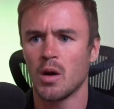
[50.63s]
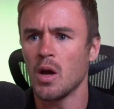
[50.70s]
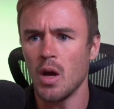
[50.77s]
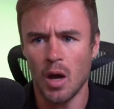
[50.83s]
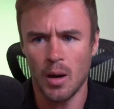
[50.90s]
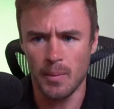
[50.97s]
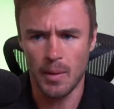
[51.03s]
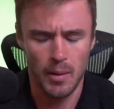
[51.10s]

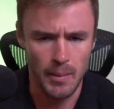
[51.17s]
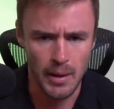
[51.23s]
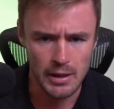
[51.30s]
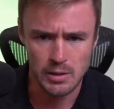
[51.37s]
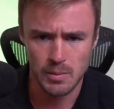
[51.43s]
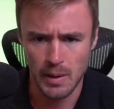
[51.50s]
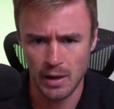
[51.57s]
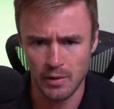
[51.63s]
I'm, I'm X
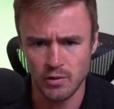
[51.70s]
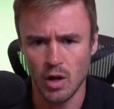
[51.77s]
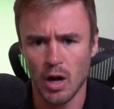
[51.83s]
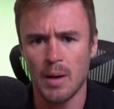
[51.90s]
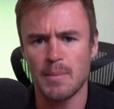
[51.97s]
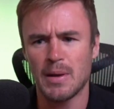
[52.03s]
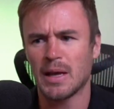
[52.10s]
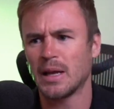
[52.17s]
amount of
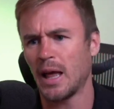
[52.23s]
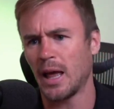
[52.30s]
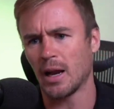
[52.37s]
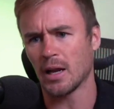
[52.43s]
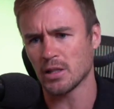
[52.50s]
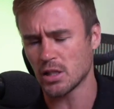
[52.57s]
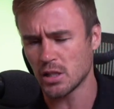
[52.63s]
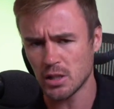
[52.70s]
time in and I
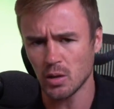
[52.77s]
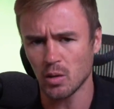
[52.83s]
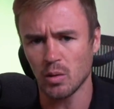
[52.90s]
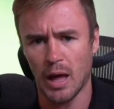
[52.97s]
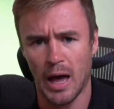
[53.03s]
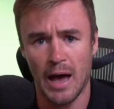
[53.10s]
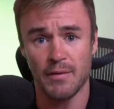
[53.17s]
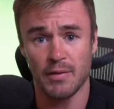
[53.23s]
still
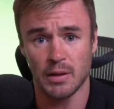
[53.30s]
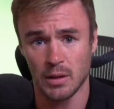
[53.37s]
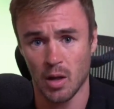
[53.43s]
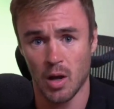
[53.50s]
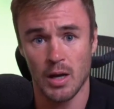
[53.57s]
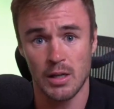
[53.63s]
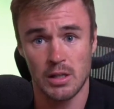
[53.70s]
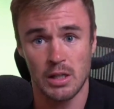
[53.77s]
haven't
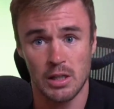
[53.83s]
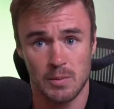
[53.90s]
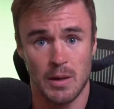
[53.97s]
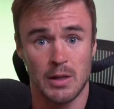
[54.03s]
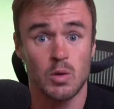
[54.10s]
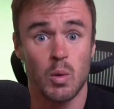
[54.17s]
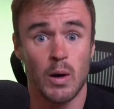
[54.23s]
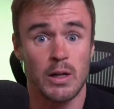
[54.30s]
lost as
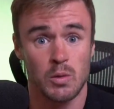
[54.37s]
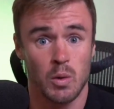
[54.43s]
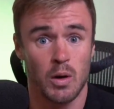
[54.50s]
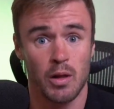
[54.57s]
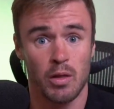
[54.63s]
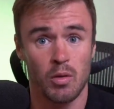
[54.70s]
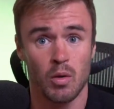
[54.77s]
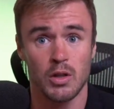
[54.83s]
much weight as what I
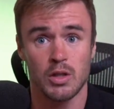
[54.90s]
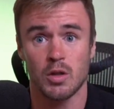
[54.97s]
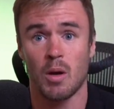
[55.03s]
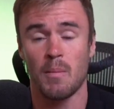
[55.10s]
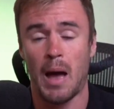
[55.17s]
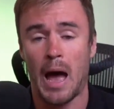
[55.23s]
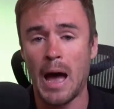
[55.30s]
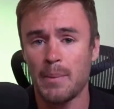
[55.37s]
thought. So I'm
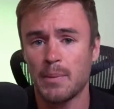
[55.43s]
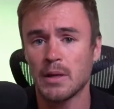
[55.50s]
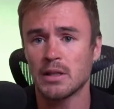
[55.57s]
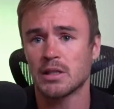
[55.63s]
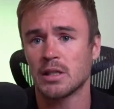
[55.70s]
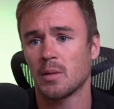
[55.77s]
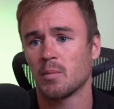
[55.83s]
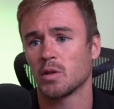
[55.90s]
happy in
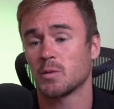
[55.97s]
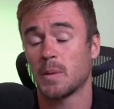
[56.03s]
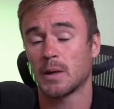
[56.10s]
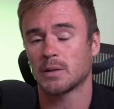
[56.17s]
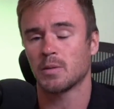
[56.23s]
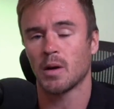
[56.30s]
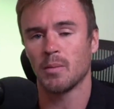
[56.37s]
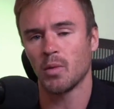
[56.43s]
some respects,
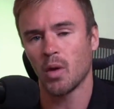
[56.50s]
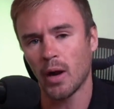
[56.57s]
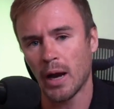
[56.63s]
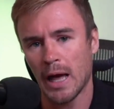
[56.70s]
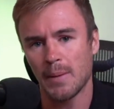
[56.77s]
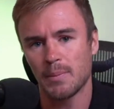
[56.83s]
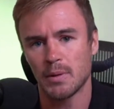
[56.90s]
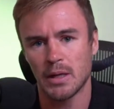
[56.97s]
but I'm not
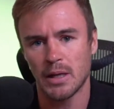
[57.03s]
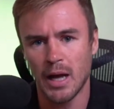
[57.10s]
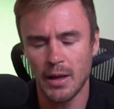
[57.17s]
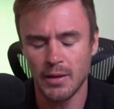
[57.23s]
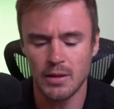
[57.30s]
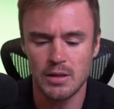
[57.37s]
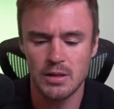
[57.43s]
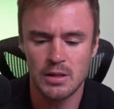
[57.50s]
happy in
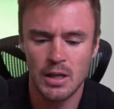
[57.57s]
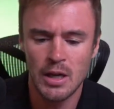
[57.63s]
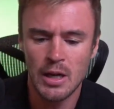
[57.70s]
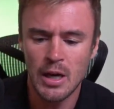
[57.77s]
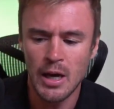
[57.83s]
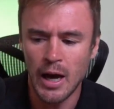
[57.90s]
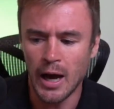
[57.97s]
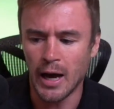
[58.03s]
others.
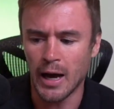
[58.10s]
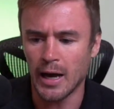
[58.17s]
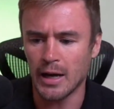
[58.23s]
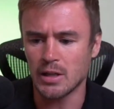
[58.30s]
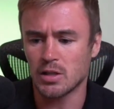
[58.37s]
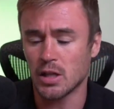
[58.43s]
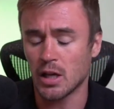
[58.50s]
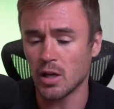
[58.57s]
Uh, and he
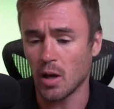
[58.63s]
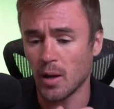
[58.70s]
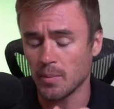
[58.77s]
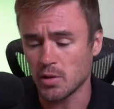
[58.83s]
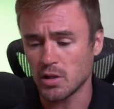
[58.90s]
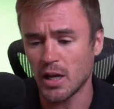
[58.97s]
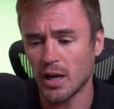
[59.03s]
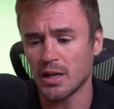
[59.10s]
said, I'm
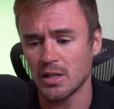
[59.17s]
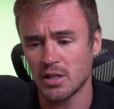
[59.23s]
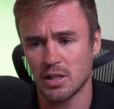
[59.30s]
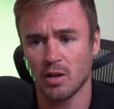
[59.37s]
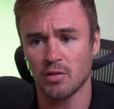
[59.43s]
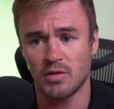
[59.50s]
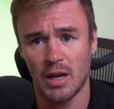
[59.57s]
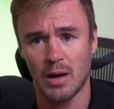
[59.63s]
starting to
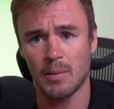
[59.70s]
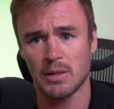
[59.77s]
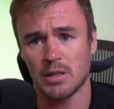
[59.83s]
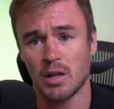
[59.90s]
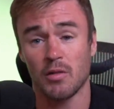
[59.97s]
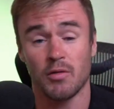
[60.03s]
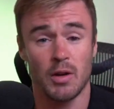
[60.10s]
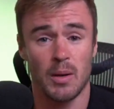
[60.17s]
self doubt
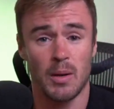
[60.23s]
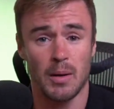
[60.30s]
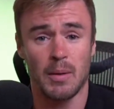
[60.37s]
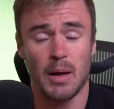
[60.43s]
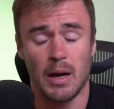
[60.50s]
myself and, I, and I'm